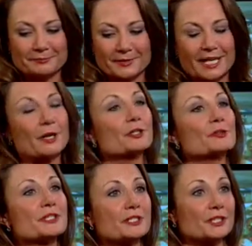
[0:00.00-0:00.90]
the
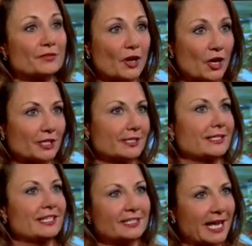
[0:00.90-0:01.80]
characteristics of
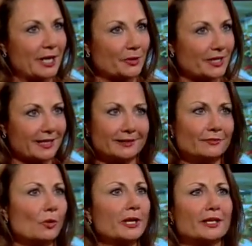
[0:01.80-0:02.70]
honesty, integrity,
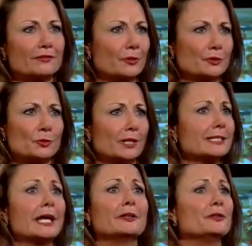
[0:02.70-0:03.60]
avoiding folks who want to
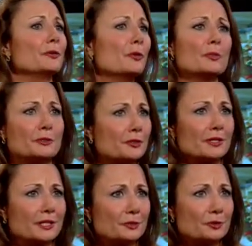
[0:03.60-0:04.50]
tell you a whole bunch of
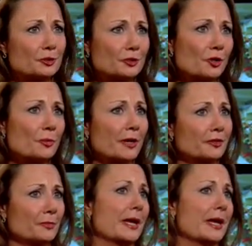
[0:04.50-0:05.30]
things you shouldn't know about their